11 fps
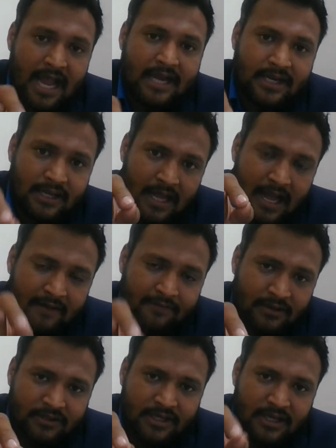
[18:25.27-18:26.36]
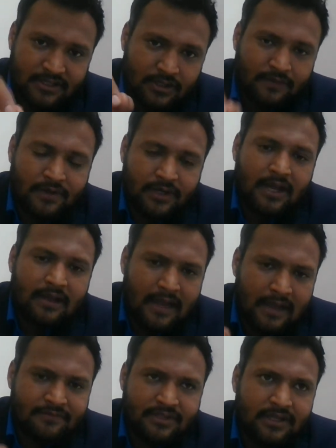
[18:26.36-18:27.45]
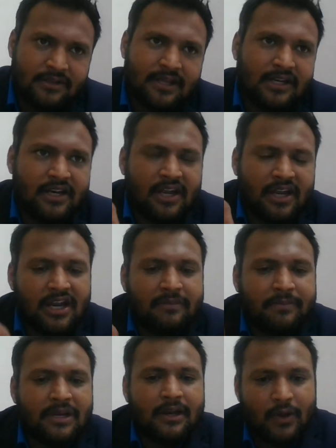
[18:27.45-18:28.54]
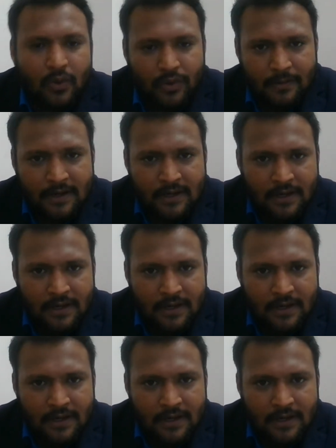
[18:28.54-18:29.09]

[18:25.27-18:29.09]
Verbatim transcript: and after the gazette of India I've seen that in Indian Penal Code